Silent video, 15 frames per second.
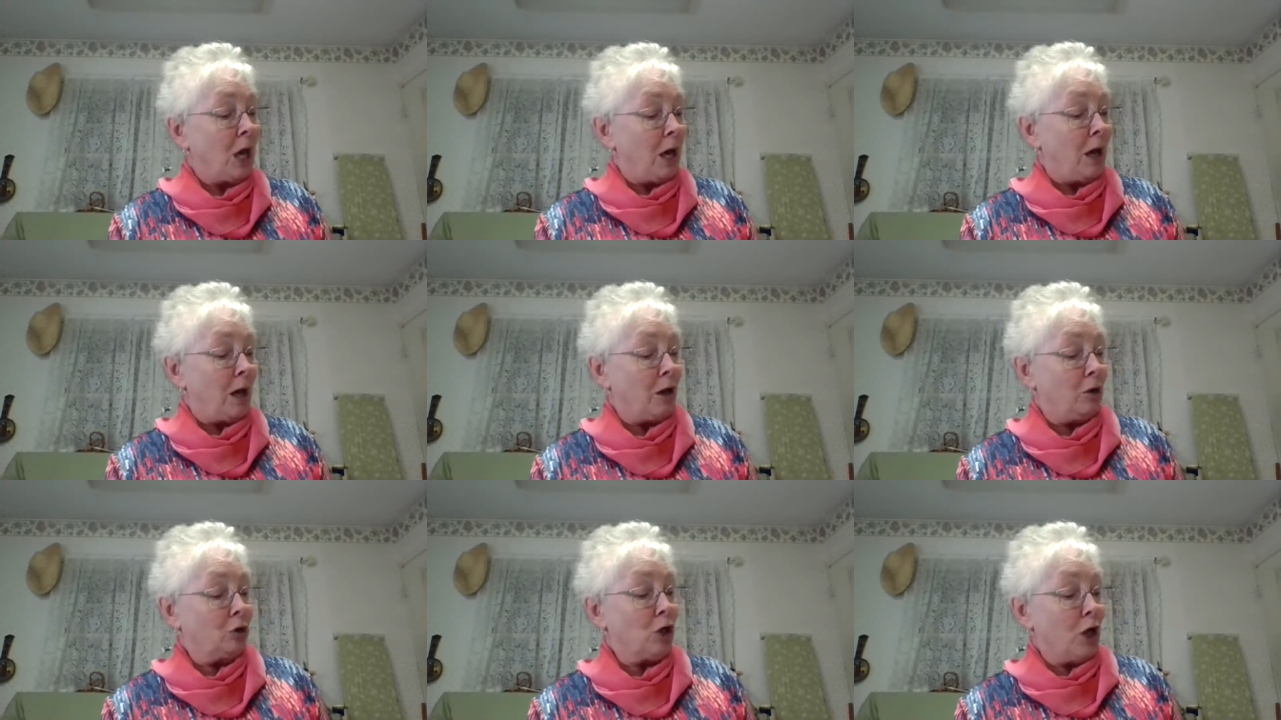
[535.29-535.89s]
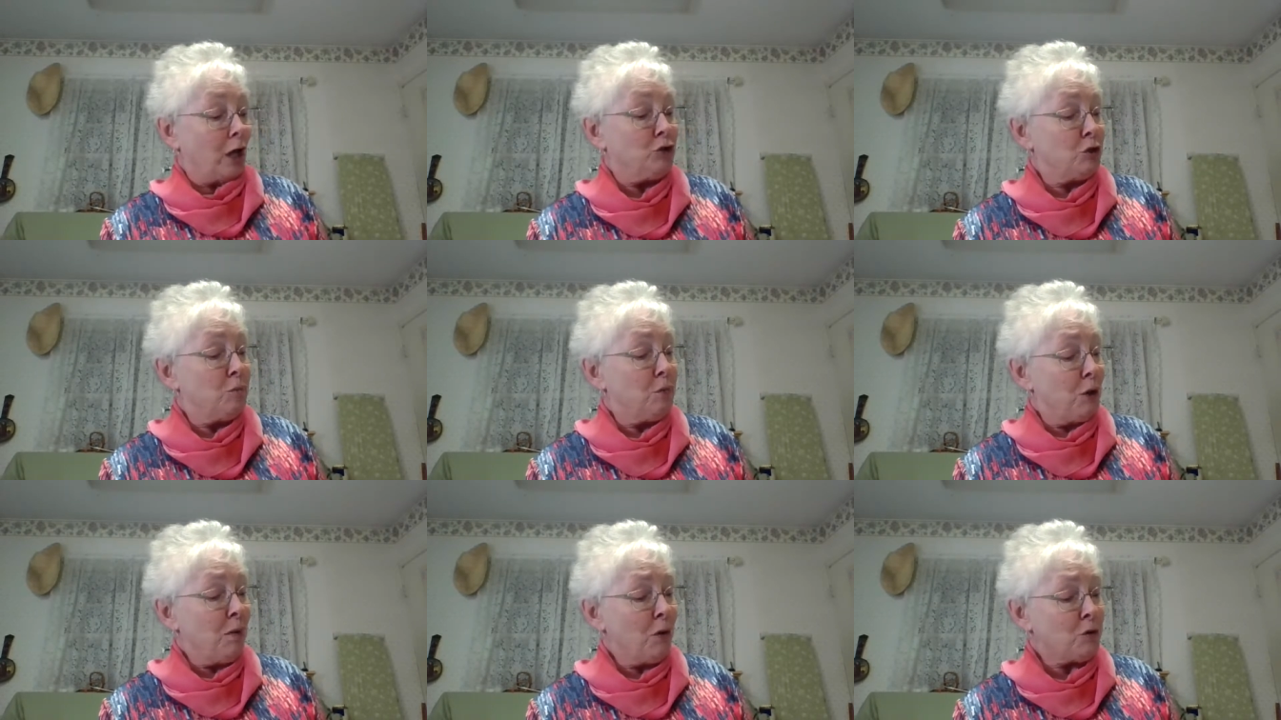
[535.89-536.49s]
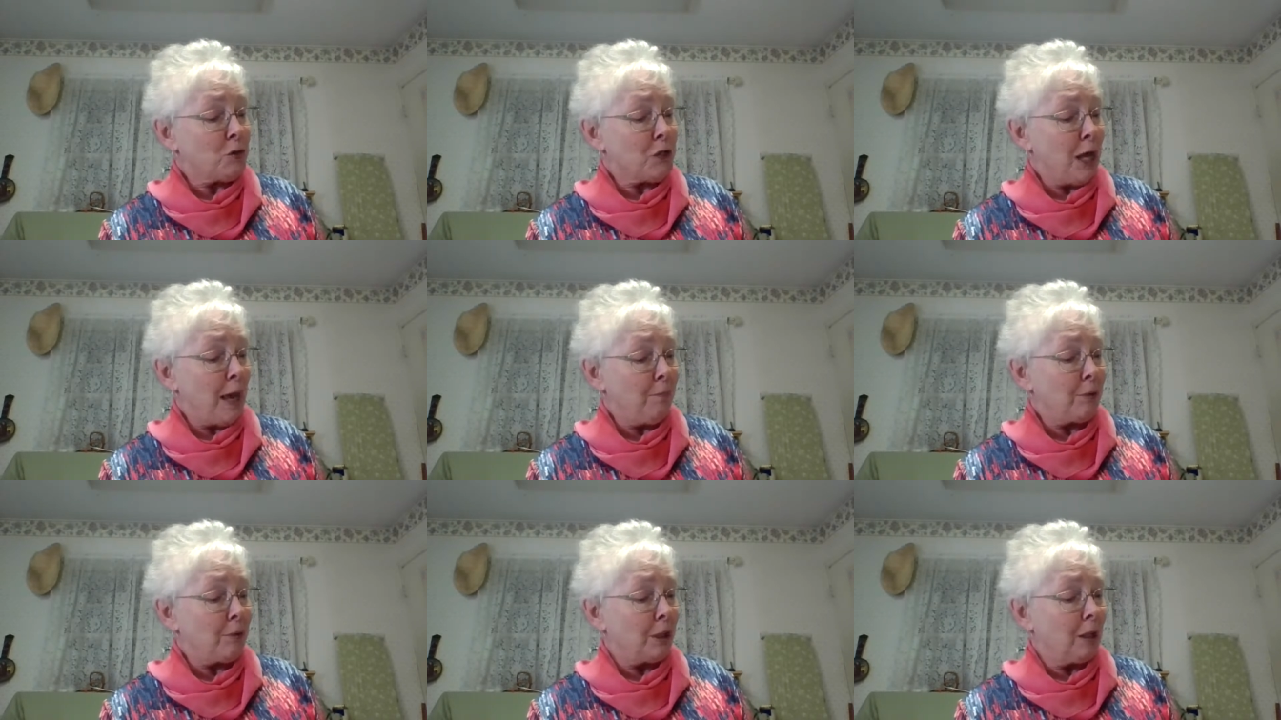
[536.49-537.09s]
I should be most
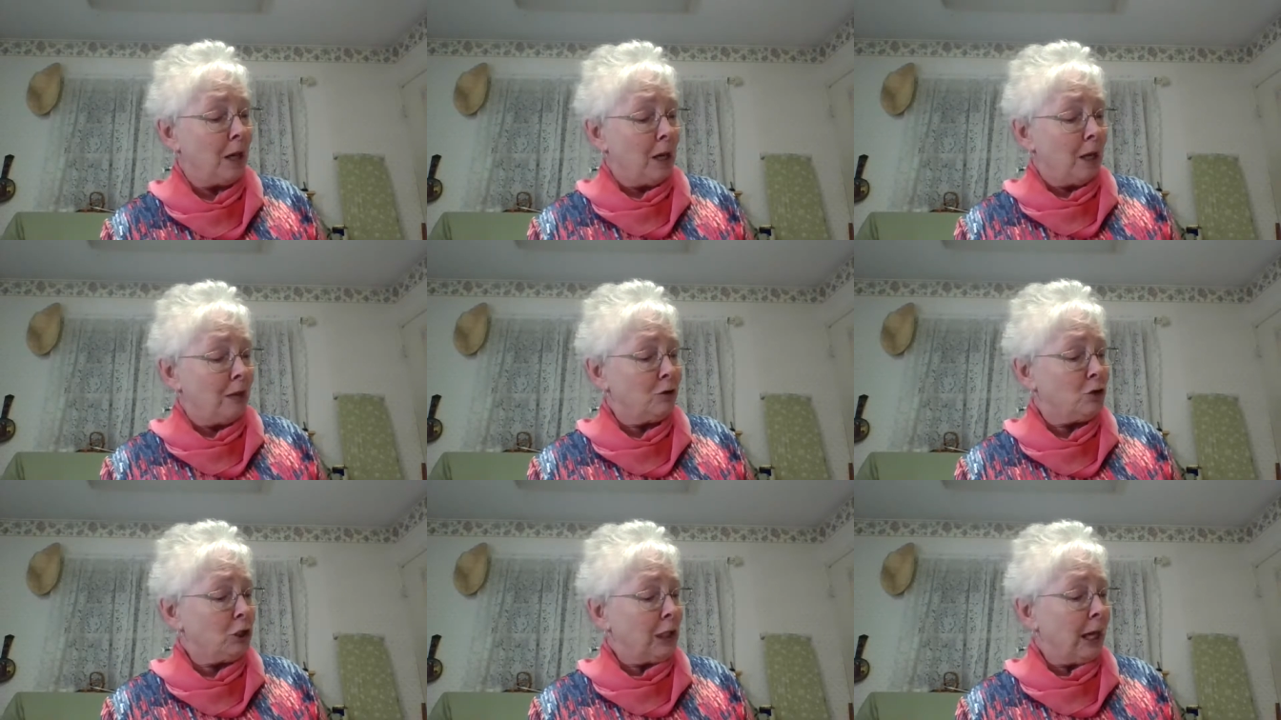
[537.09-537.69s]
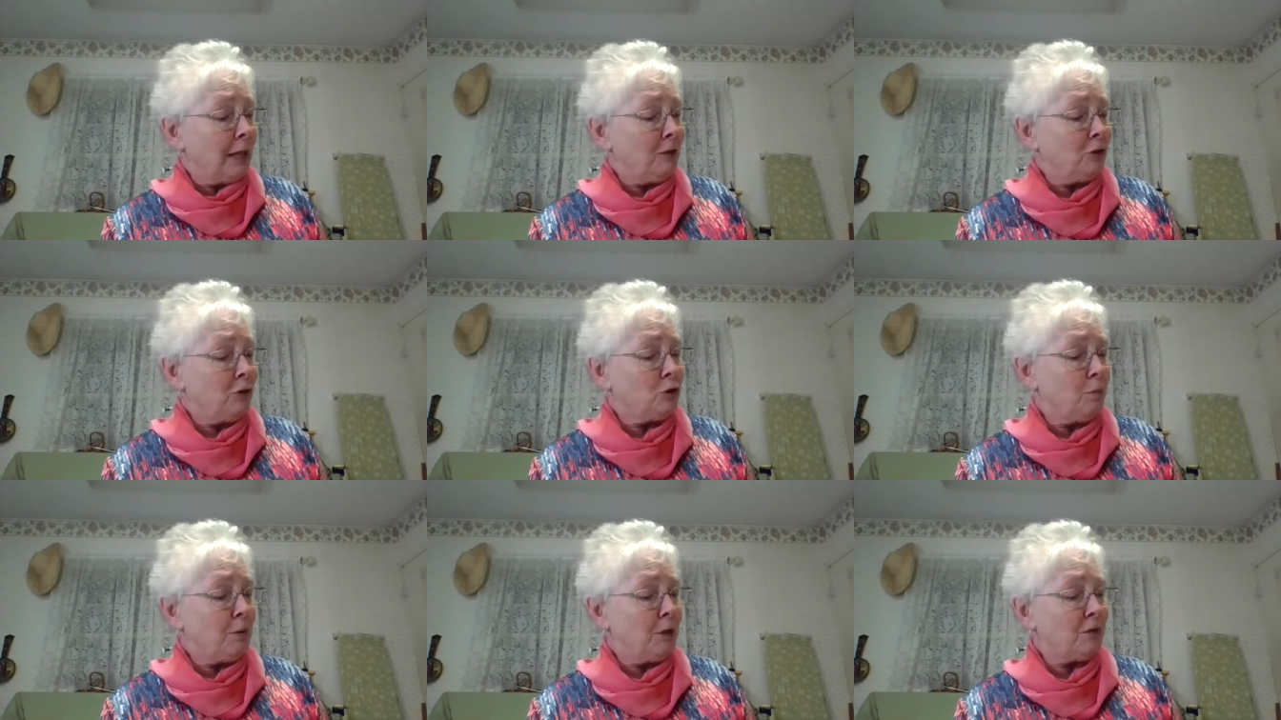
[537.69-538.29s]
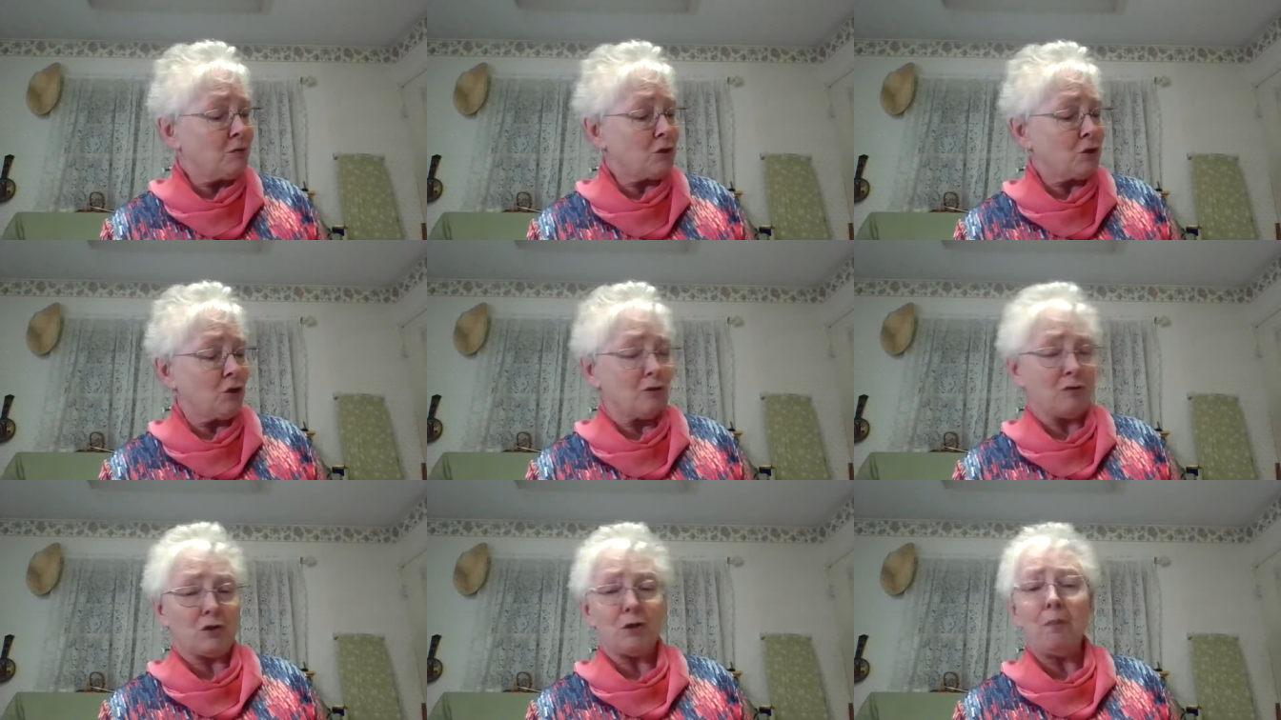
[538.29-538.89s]
happy, delighted to be of
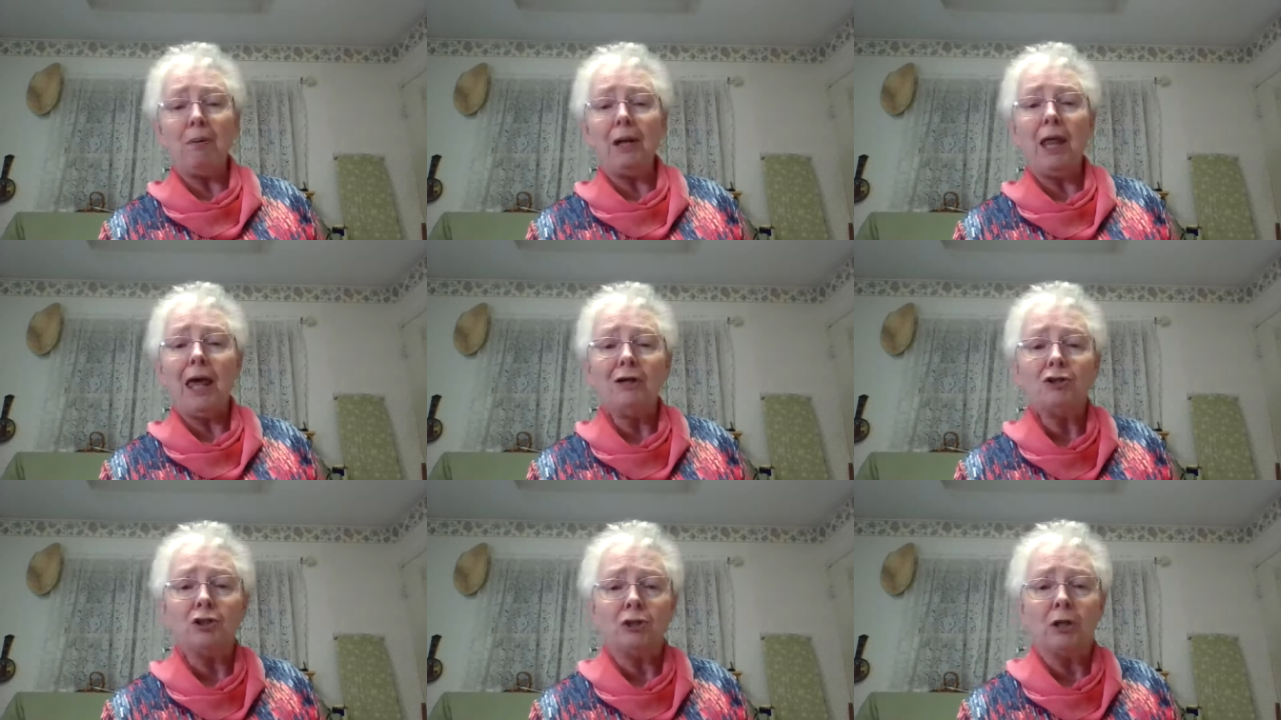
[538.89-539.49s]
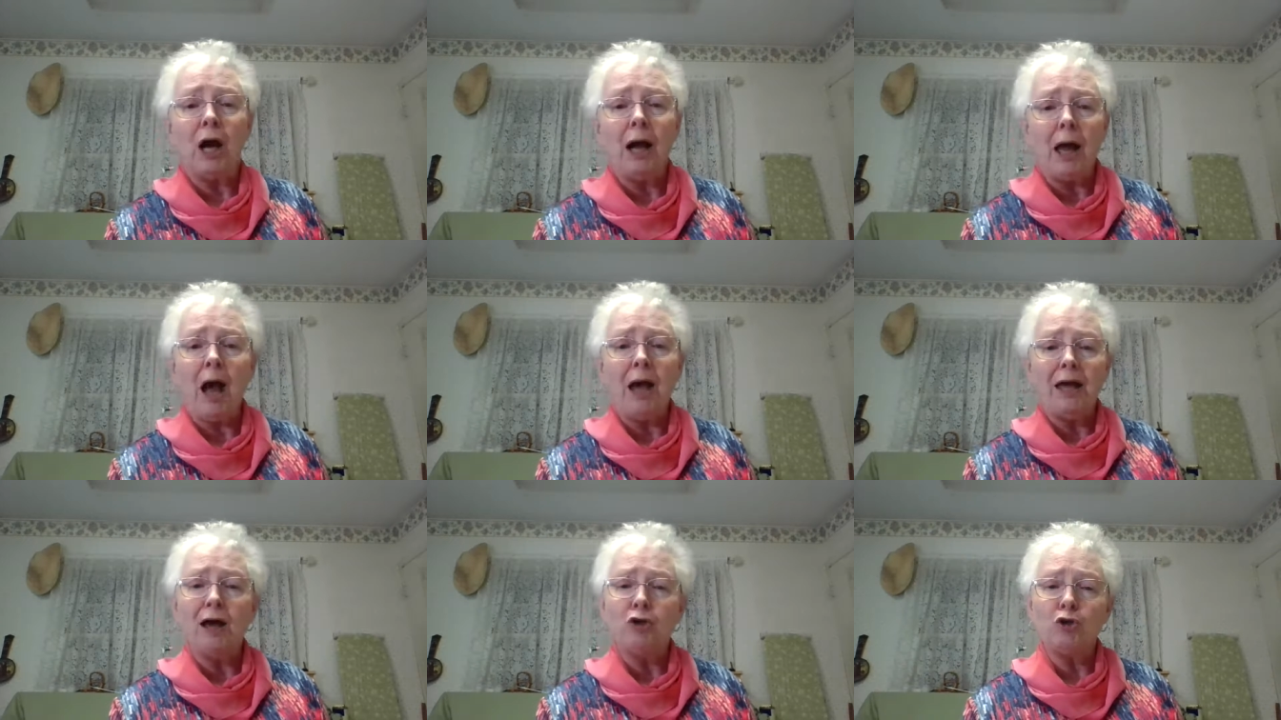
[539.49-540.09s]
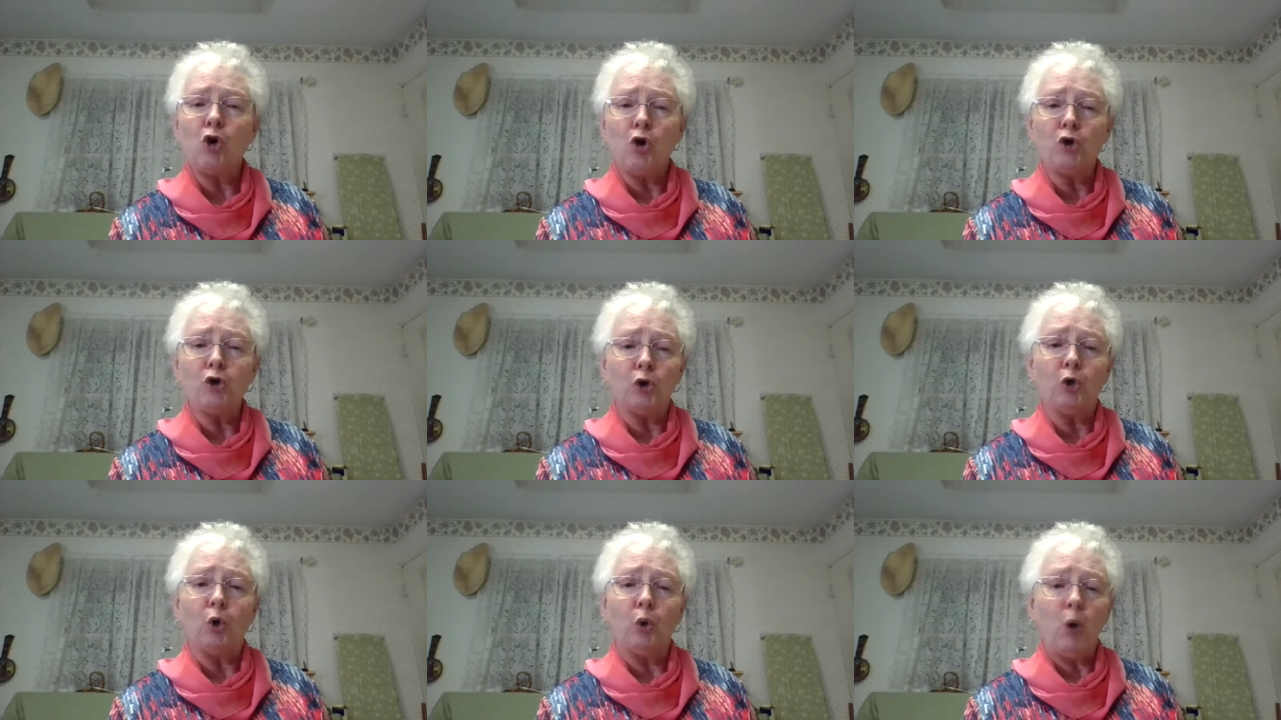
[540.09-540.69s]
service, a pleasure, I
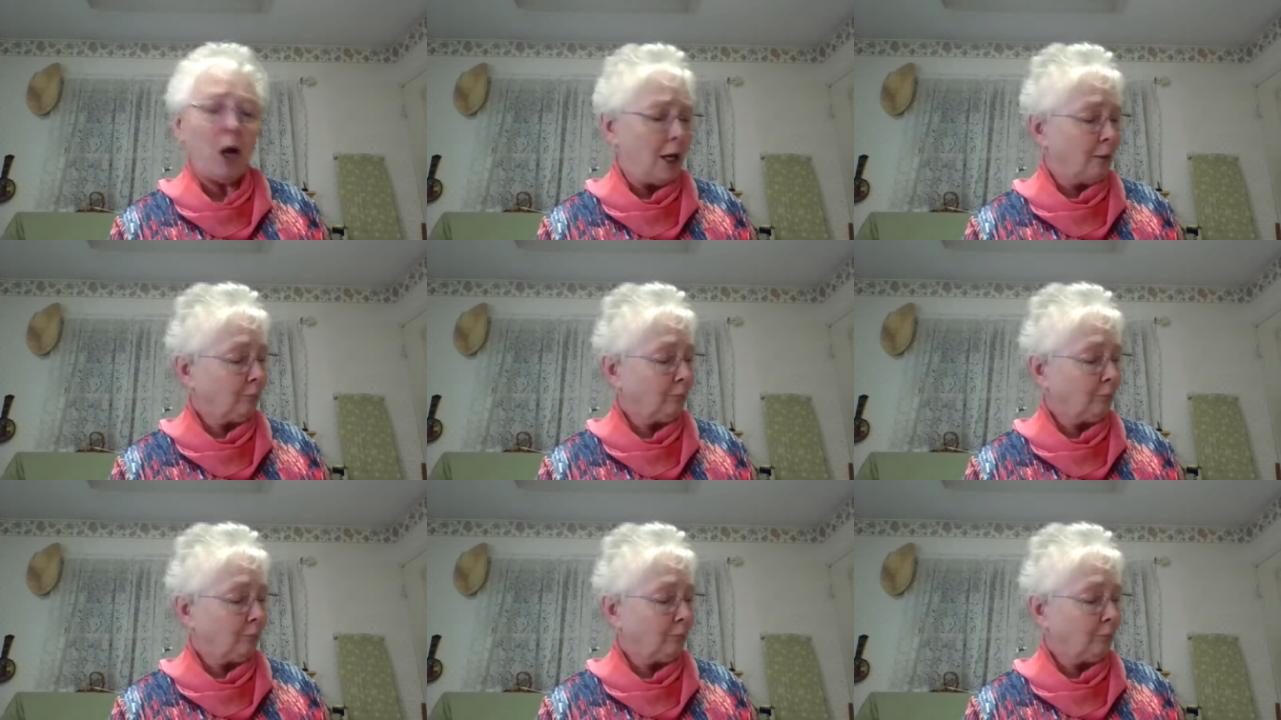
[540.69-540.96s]
assure you.